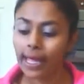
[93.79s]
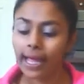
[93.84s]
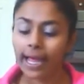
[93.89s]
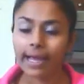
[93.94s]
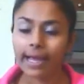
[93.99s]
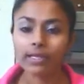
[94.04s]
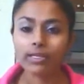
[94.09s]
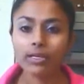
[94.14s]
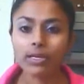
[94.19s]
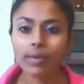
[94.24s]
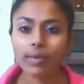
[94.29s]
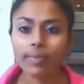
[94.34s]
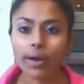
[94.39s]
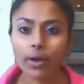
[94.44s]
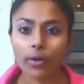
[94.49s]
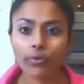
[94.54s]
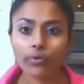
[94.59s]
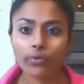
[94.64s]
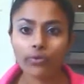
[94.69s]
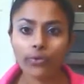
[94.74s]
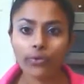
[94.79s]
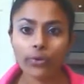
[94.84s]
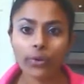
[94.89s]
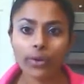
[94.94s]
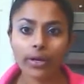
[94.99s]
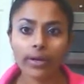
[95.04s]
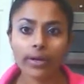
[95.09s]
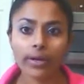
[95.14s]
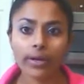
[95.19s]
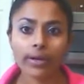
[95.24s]
I took about
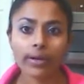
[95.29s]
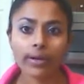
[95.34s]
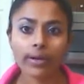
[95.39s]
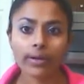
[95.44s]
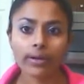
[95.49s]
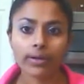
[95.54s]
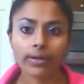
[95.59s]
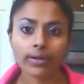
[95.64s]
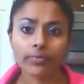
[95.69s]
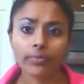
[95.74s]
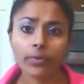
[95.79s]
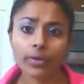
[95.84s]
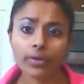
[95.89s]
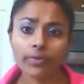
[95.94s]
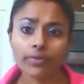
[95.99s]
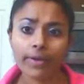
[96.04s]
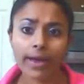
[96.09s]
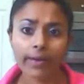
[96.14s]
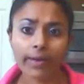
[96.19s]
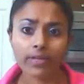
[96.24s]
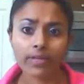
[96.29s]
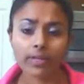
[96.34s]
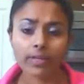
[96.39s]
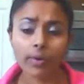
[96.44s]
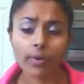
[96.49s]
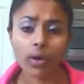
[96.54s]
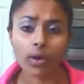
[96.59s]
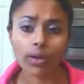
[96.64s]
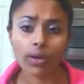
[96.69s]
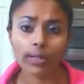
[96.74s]
four to five
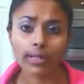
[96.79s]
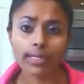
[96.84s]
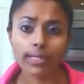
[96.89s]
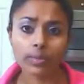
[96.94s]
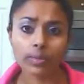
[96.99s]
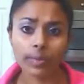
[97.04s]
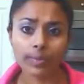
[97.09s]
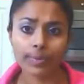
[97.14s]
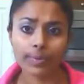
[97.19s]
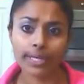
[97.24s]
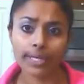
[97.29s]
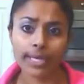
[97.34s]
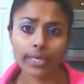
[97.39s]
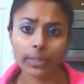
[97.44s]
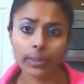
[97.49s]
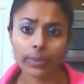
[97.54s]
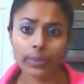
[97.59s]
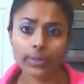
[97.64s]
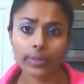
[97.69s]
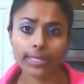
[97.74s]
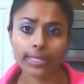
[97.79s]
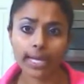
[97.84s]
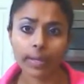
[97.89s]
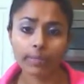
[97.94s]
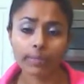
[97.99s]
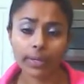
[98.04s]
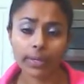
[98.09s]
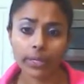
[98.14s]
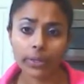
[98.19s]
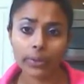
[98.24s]
small sweet potatoes, and I
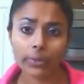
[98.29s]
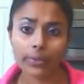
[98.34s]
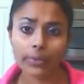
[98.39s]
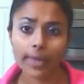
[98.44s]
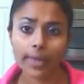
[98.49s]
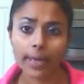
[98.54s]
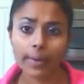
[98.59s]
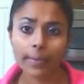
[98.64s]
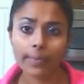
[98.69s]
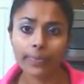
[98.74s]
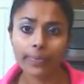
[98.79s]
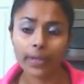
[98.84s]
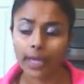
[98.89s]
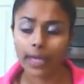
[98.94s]
peeled them,